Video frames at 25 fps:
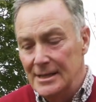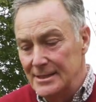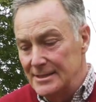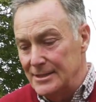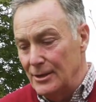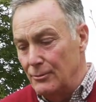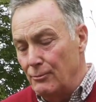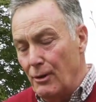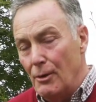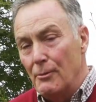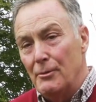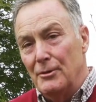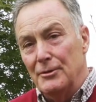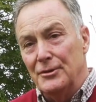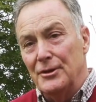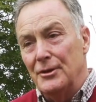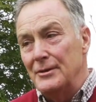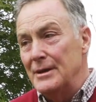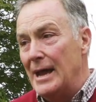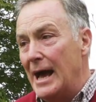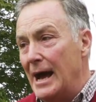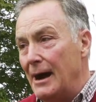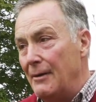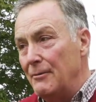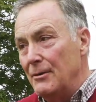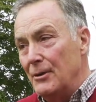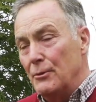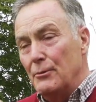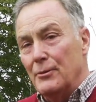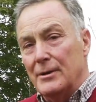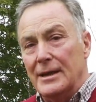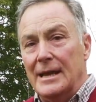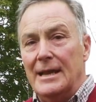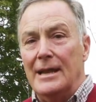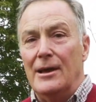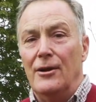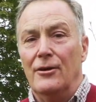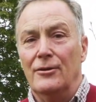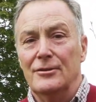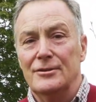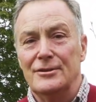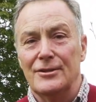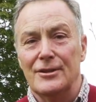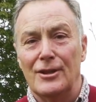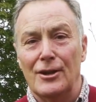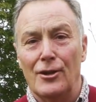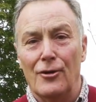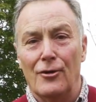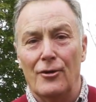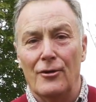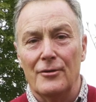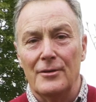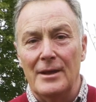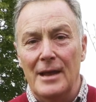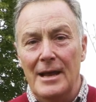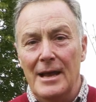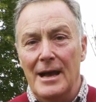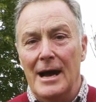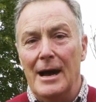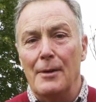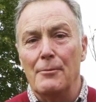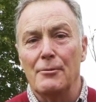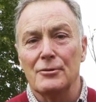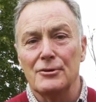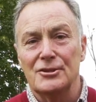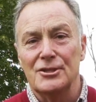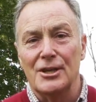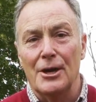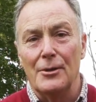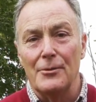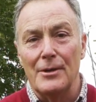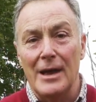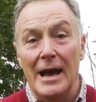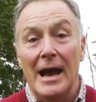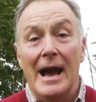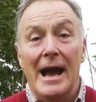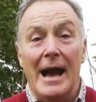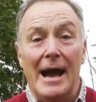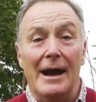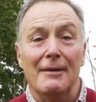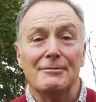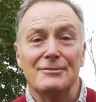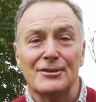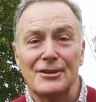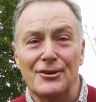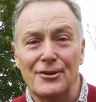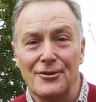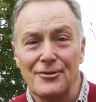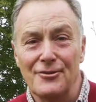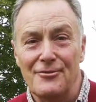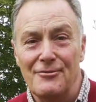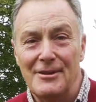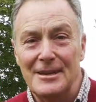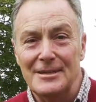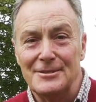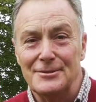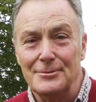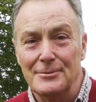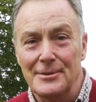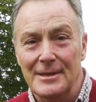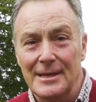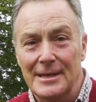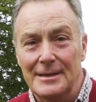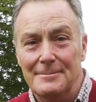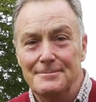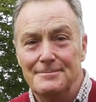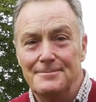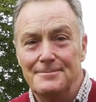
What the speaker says: So what we'll do now, we'll get it onto the lawn and we'll show you how to cut grass with it.